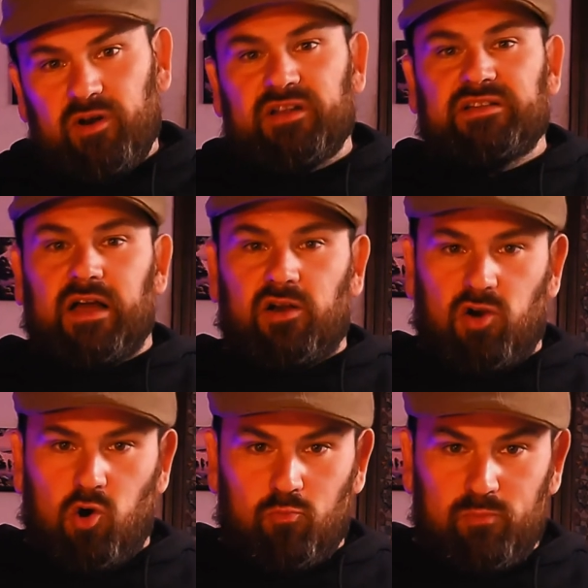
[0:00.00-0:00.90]
It is not
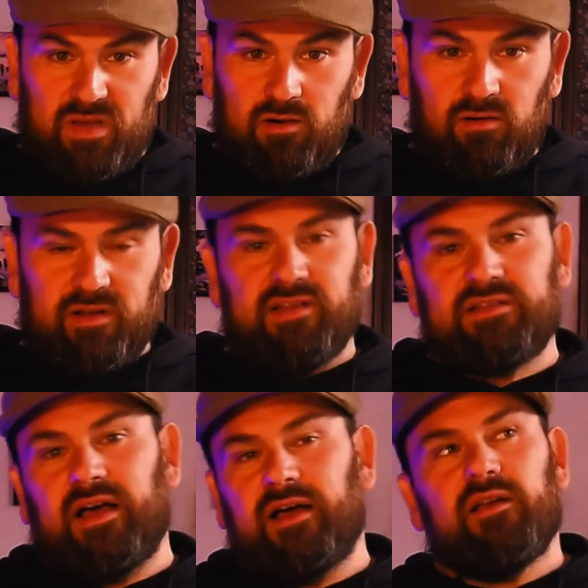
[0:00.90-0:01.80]
goat meal. It is
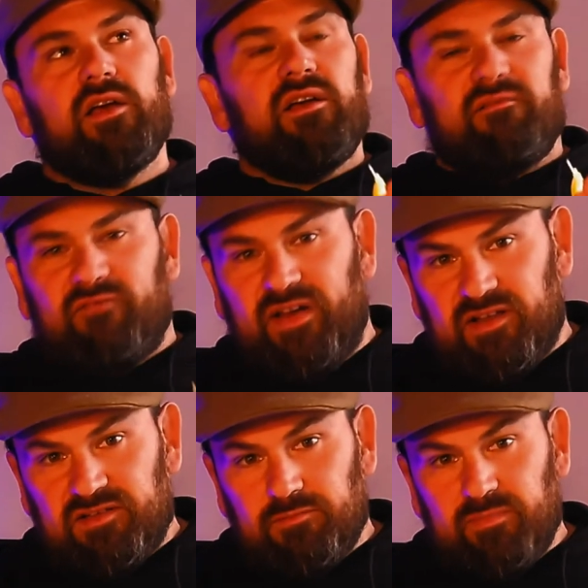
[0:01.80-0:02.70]
not
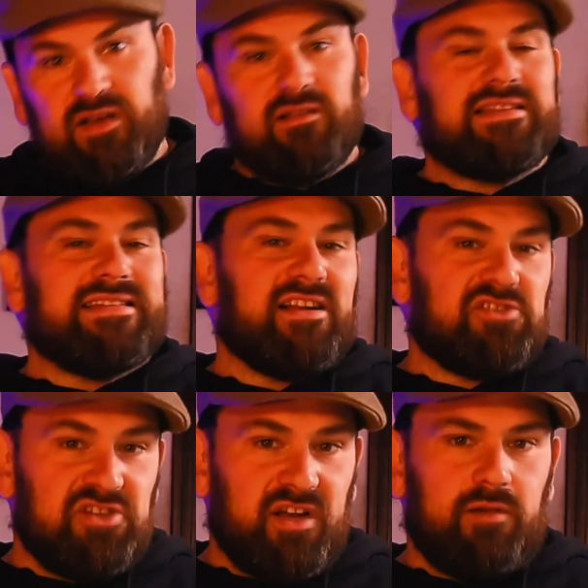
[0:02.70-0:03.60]
venison meal. It's not
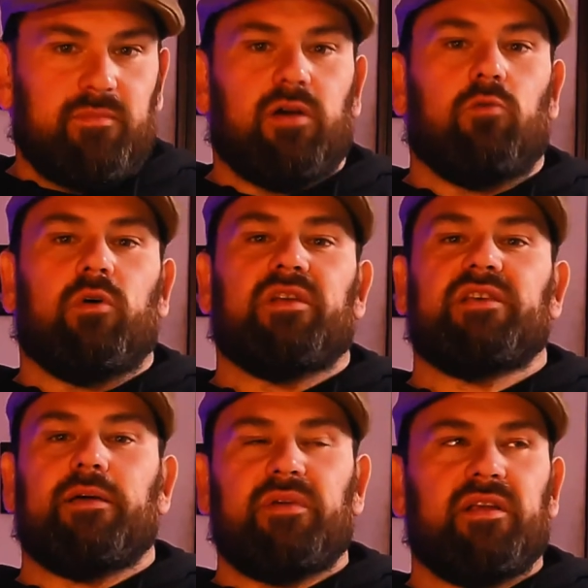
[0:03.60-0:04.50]
chicken meal. What does
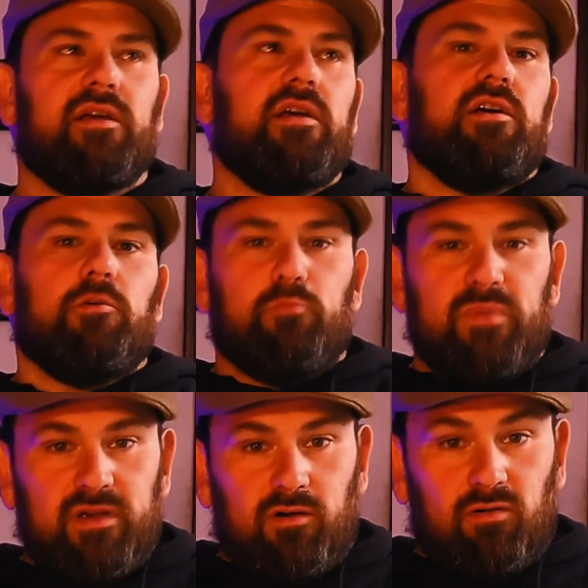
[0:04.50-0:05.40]
that mean?
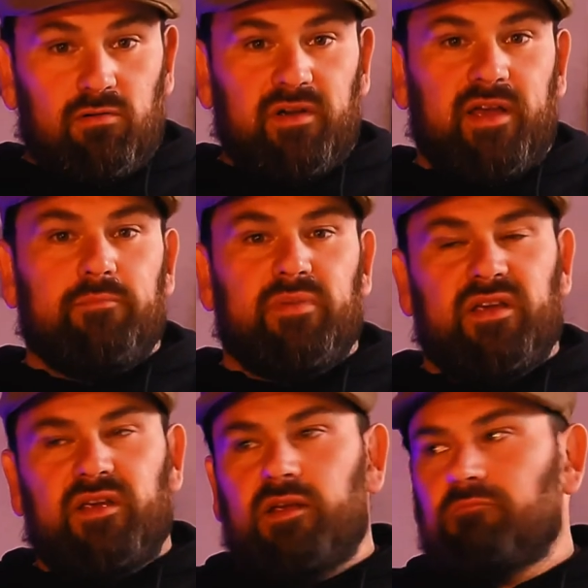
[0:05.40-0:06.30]
Meal can
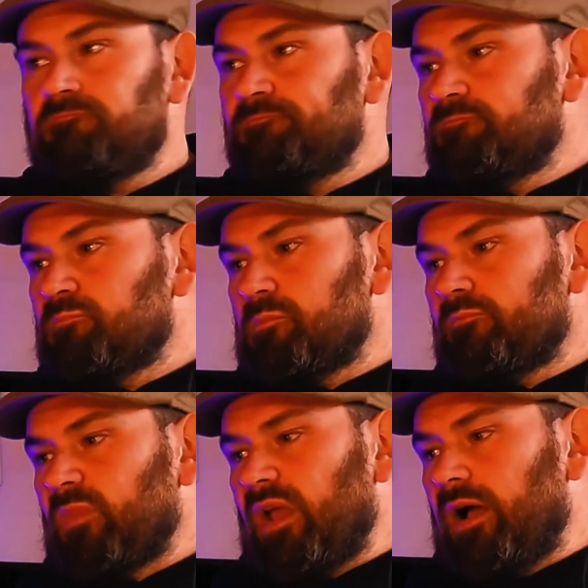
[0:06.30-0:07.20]
be
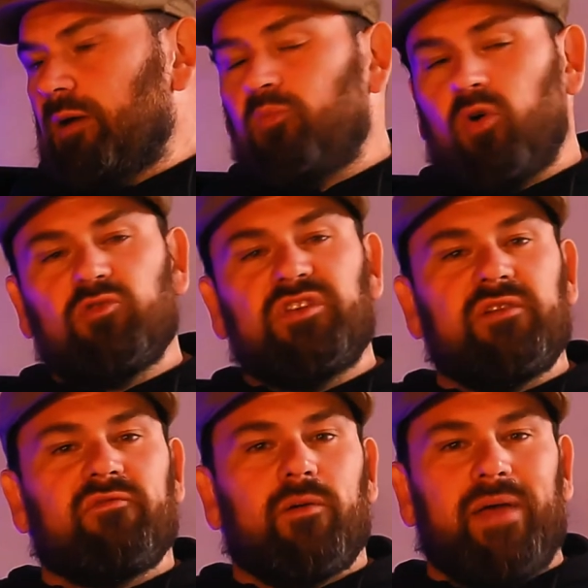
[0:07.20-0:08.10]

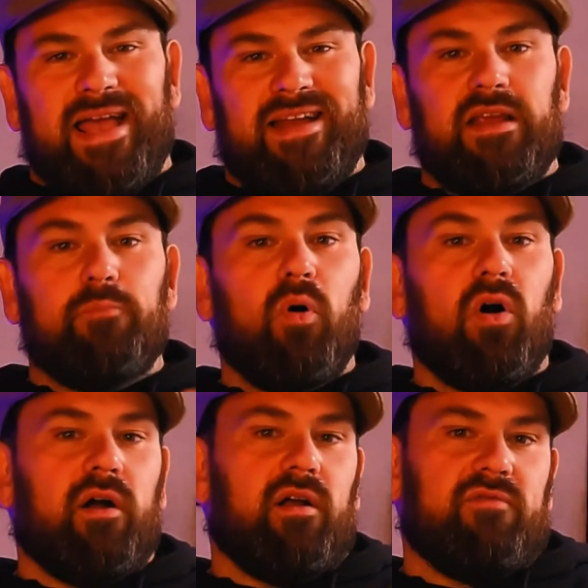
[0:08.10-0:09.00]
protein from any
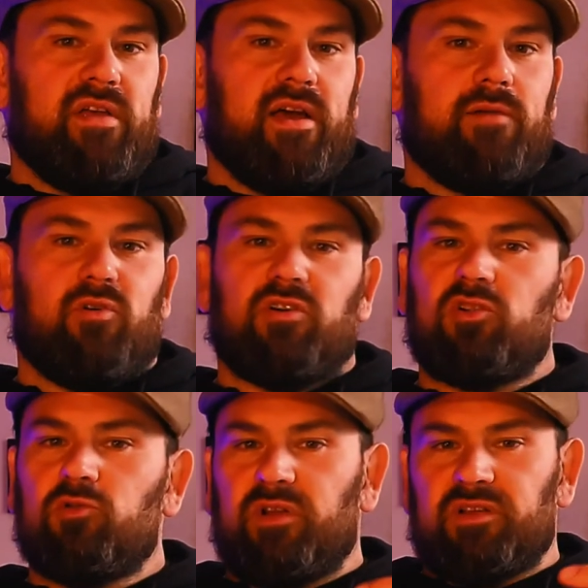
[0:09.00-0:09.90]
part of the animal,
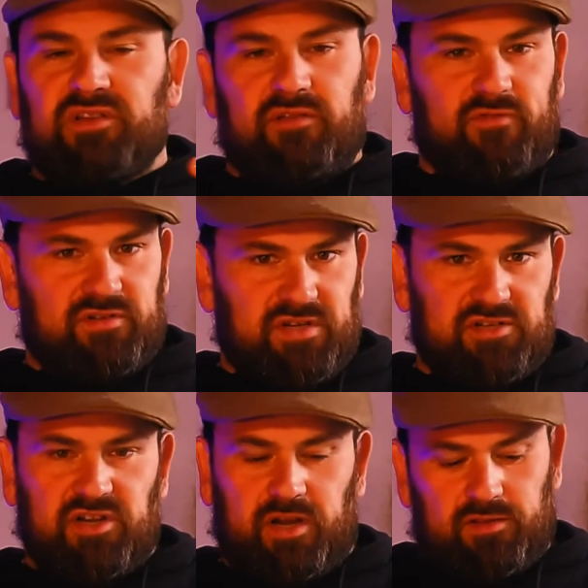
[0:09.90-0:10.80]
including, say
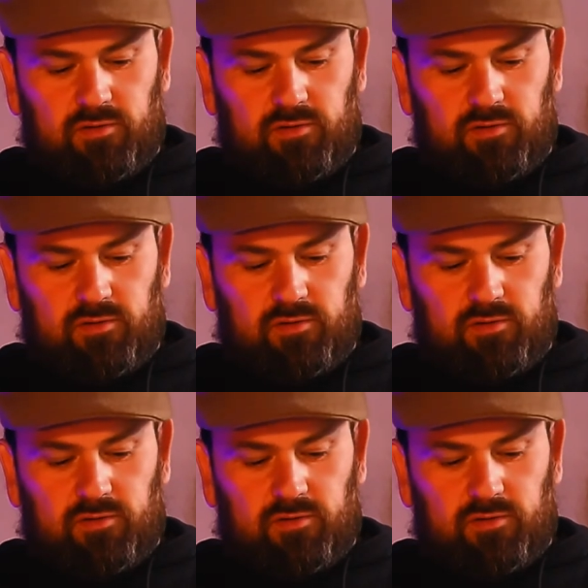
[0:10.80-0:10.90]
chicken.